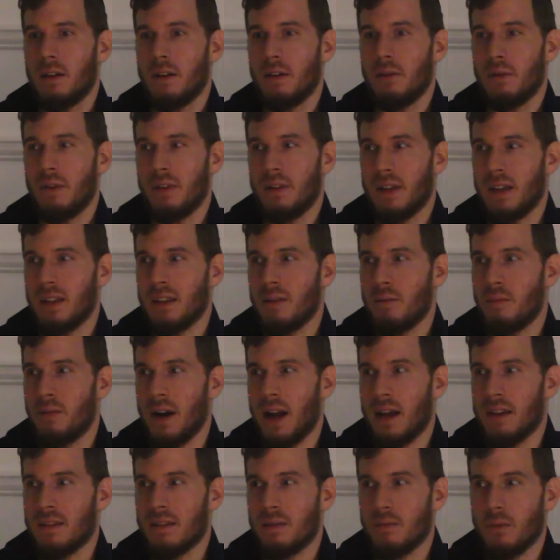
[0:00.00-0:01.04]
within the
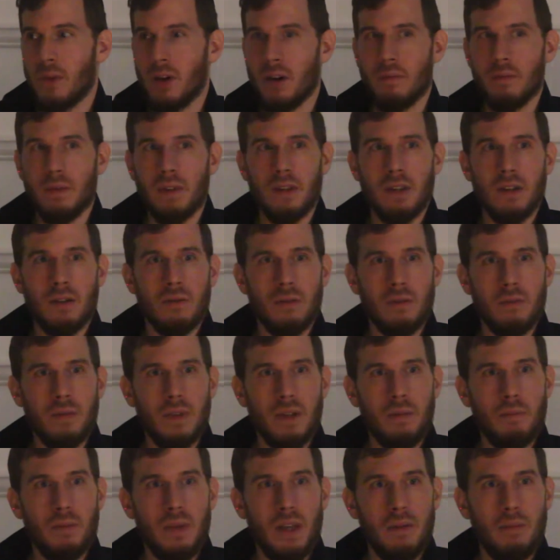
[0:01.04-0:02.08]
present moment, there will be
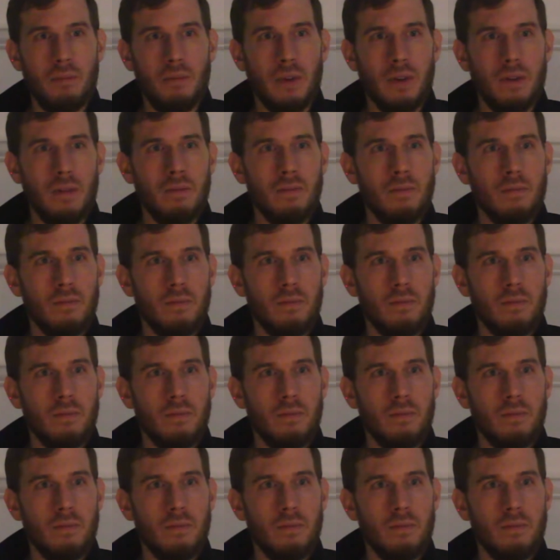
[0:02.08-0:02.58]
people